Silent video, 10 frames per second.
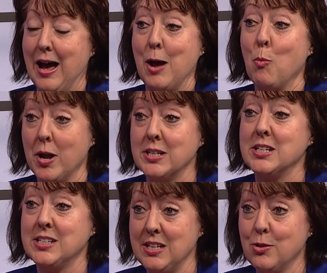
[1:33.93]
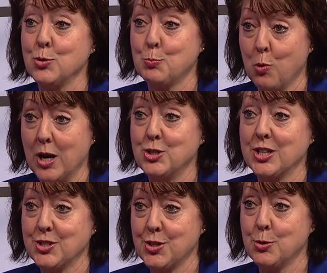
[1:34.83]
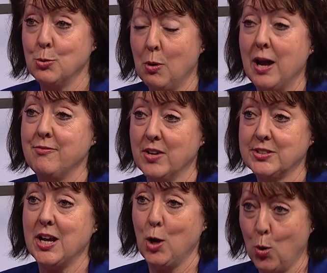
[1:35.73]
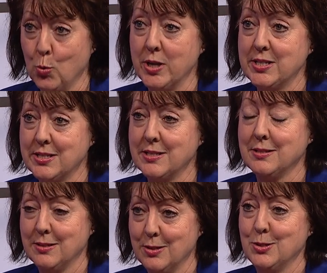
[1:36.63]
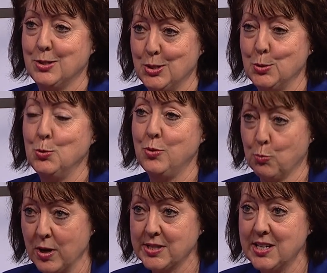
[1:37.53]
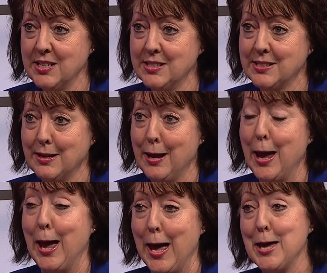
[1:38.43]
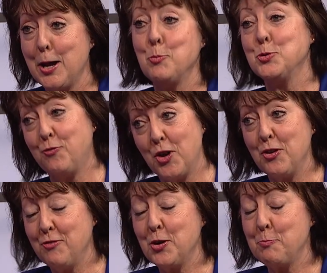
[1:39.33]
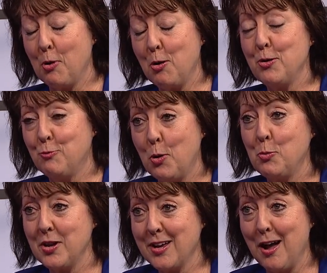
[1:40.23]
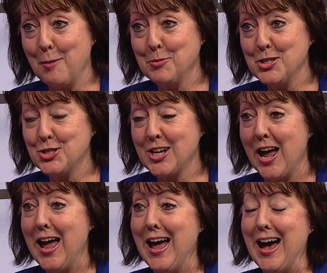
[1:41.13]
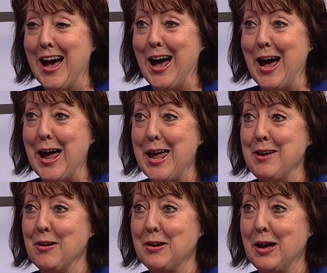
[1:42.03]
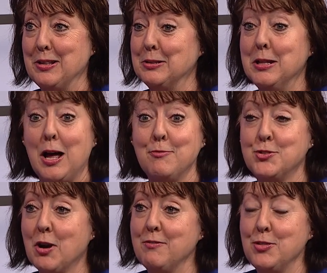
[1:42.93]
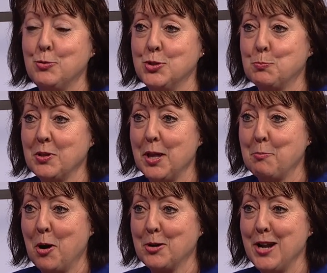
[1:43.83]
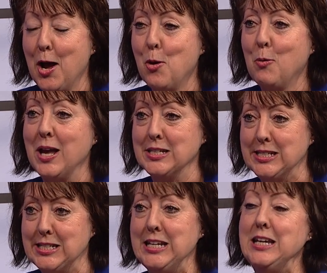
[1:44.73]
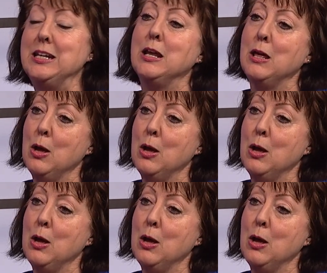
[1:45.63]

I wanted to see those projects through. I felt I owed it to the residents. And I was very, very proud of what we accomplished. I love driving through Spring Lake Park now and seeing